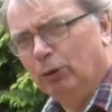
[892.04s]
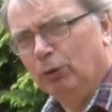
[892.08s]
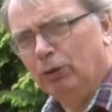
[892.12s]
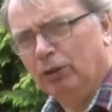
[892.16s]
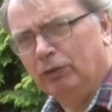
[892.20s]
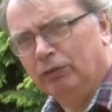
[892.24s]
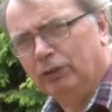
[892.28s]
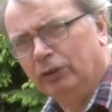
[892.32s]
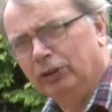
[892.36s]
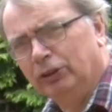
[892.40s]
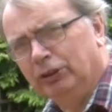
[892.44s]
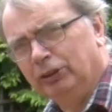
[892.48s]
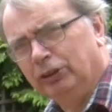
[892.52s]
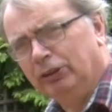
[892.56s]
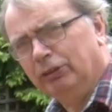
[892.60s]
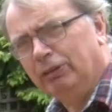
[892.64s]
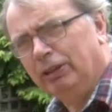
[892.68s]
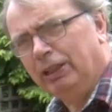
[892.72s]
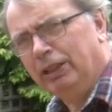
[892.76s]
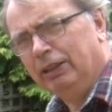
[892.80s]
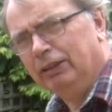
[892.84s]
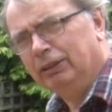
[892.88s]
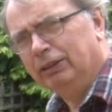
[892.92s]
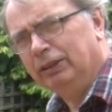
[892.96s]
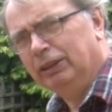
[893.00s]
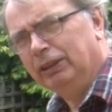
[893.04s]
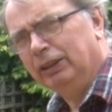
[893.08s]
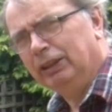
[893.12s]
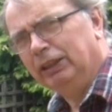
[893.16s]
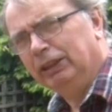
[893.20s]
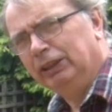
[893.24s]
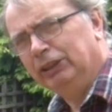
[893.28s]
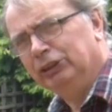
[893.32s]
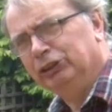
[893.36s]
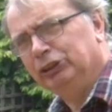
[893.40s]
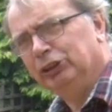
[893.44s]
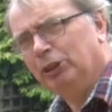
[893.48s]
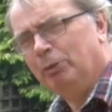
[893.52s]
all I've got to do now
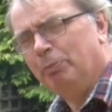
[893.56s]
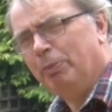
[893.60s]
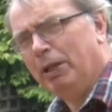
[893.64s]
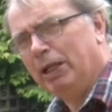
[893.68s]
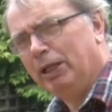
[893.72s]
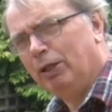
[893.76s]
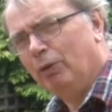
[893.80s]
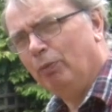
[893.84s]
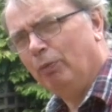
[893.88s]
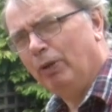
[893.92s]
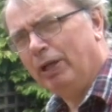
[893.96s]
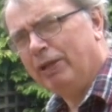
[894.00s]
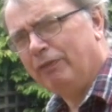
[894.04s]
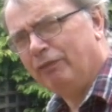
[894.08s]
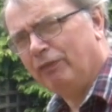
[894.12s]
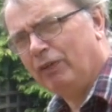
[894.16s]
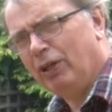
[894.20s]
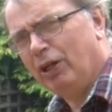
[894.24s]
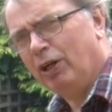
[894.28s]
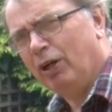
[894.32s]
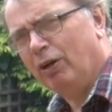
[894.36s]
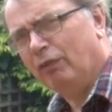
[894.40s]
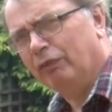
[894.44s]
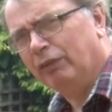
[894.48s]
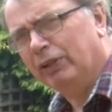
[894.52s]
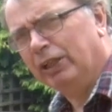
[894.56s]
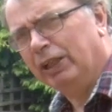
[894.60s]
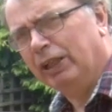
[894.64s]
is sit back and wait for half an